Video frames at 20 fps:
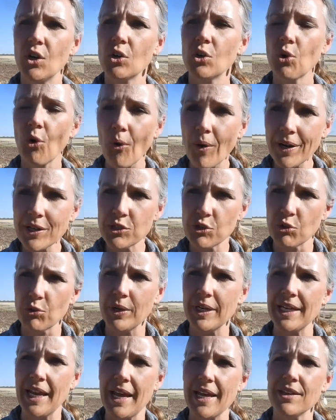growing
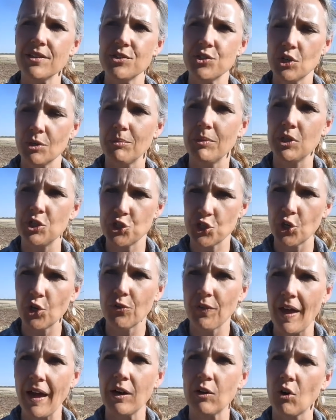degree days to
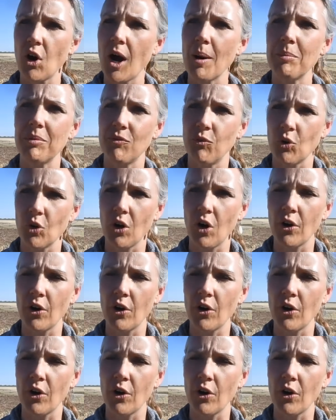mature that crop before